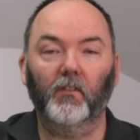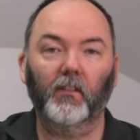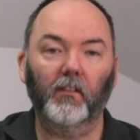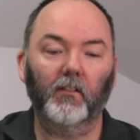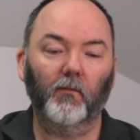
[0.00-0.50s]
this
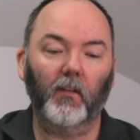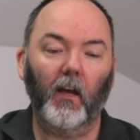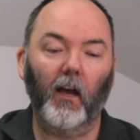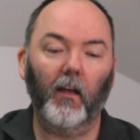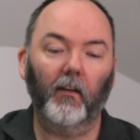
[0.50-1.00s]
is with the
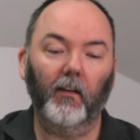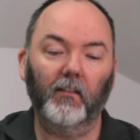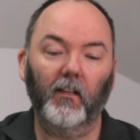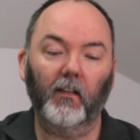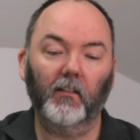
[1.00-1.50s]
Hien,
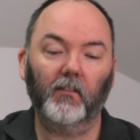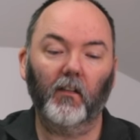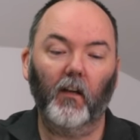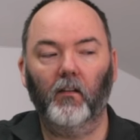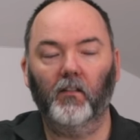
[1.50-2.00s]
is that
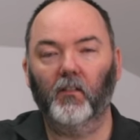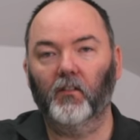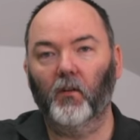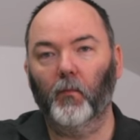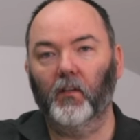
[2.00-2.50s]
it's, it's,
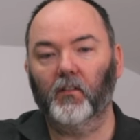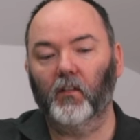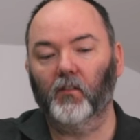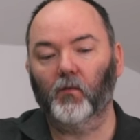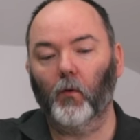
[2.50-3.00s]
it's humidity
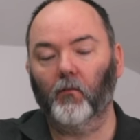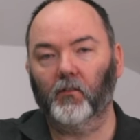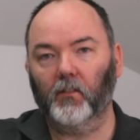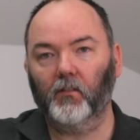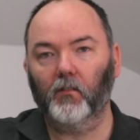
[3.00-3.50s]
and sweat
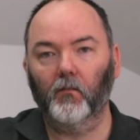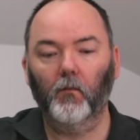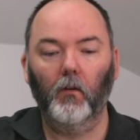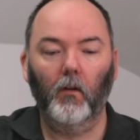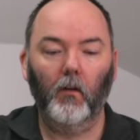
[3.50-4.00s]
resistant.
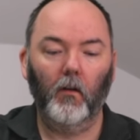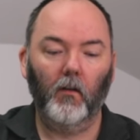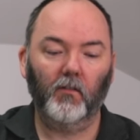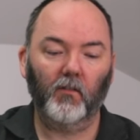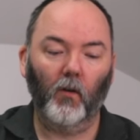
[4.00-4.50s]

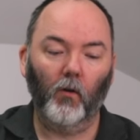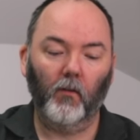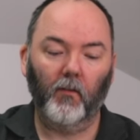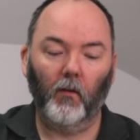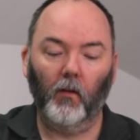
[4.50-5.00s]
So
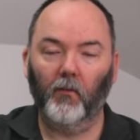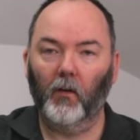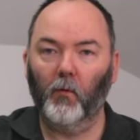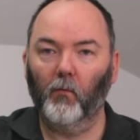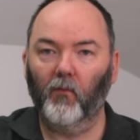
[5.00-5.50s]
if you're living
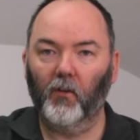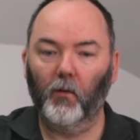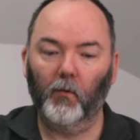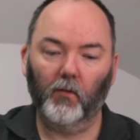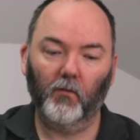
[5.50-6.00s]
in a bit more of a
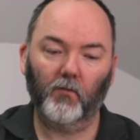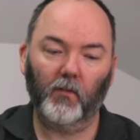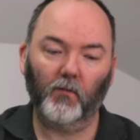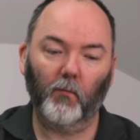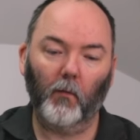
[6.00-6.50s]
humid country,
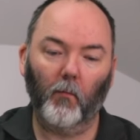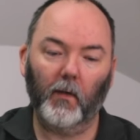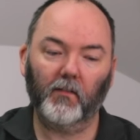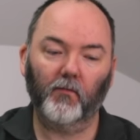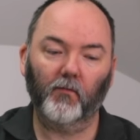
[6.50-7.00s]
this one might be
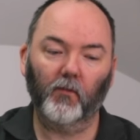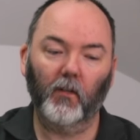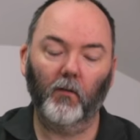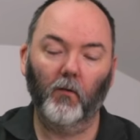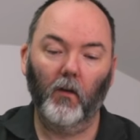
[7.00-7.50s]
better for
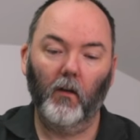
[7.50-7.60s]
you.